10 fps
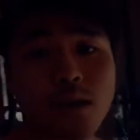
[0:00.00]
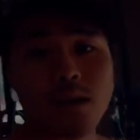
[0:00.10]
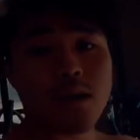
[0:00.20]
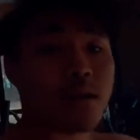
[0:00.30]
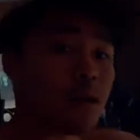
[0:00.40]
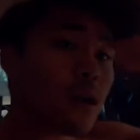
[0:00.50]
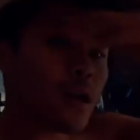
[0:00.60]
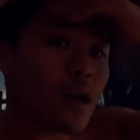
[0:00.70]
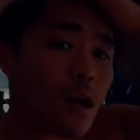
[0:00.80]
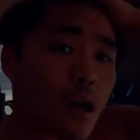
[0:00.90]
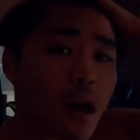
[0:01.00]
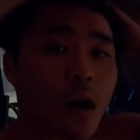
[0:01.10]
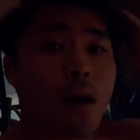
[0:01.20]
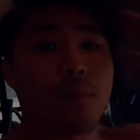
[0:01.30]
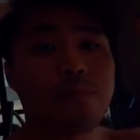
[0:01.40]
again,
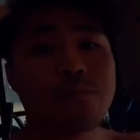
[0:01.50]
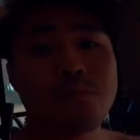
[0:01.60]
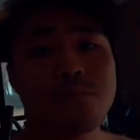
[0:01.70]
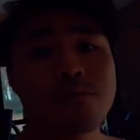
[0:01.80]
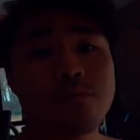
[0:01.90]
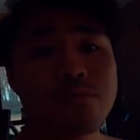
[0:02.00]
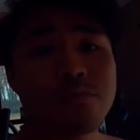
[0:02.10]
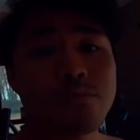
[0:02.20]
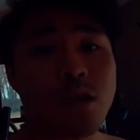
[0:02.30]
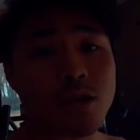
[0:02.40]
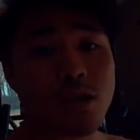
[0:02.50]
10